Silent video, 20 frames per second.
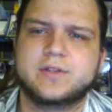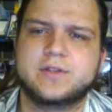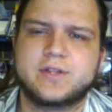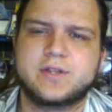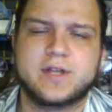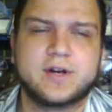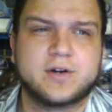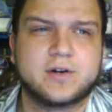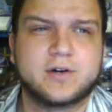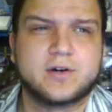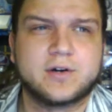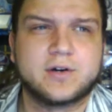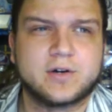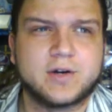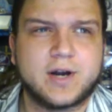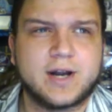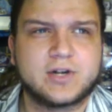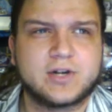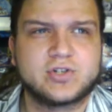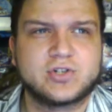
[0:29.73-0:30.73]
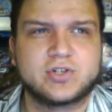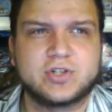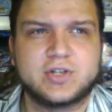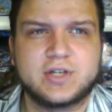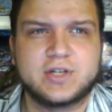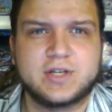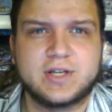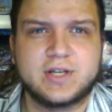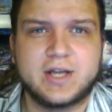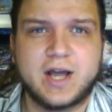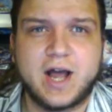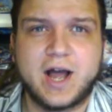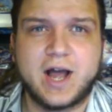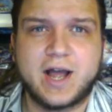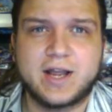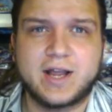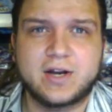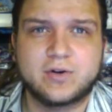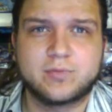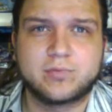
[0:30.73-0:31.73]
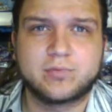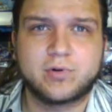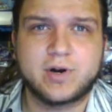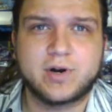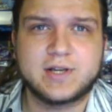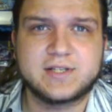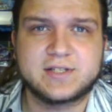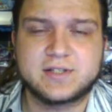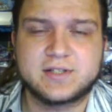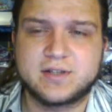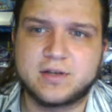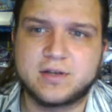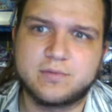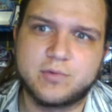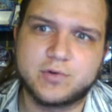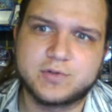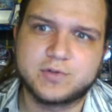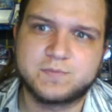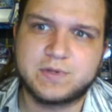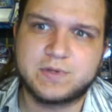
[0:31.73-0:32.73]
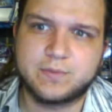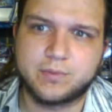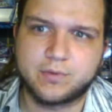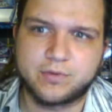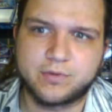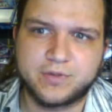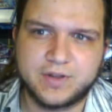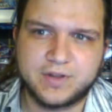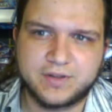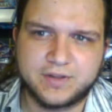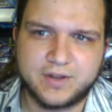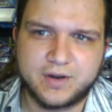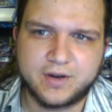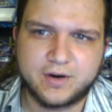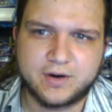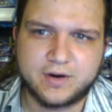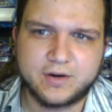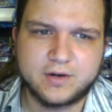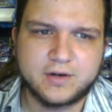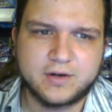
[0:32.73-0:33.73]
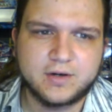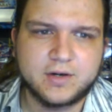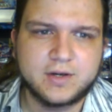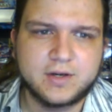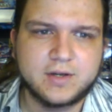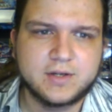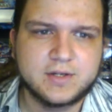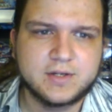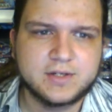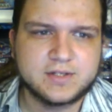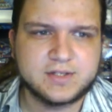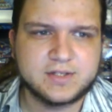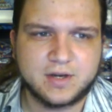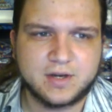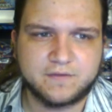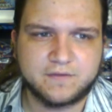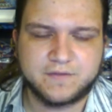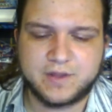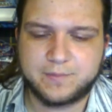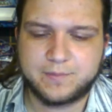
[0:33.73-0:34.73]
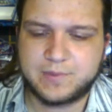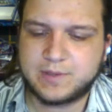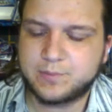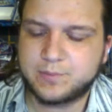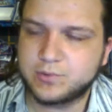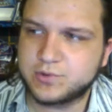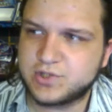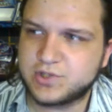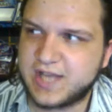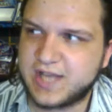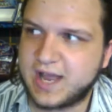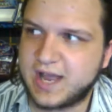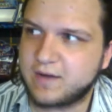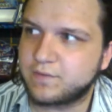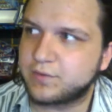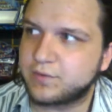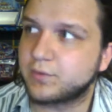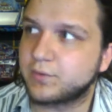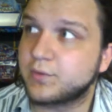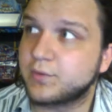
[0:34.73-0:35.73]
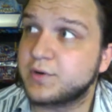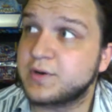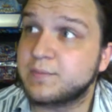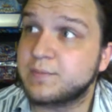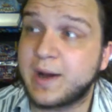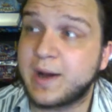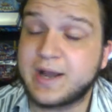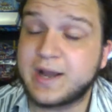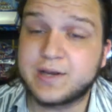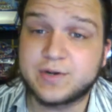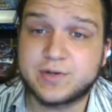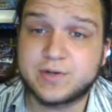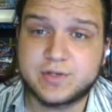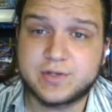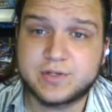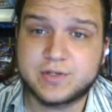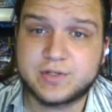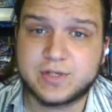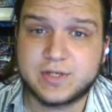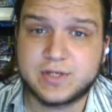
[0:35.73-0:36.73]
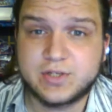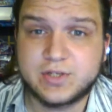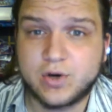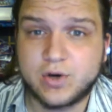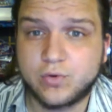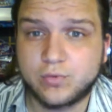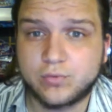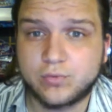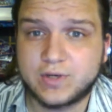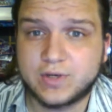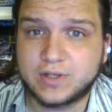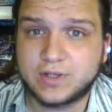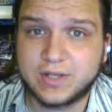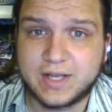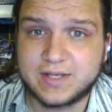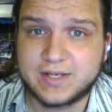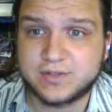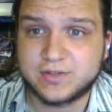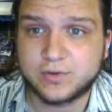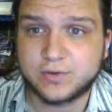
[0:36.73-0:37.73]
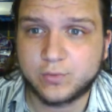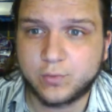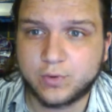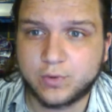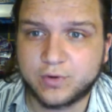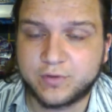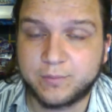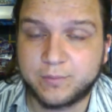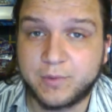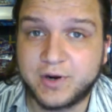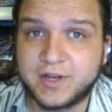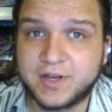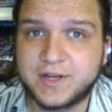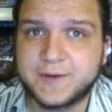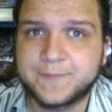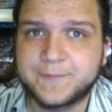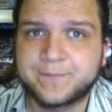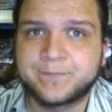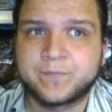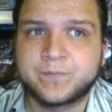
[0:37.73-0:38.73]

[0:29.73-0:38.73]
That are actually higher priced than most people think they are. Stuff that people just have thrown in binders and don't realize they're worth money.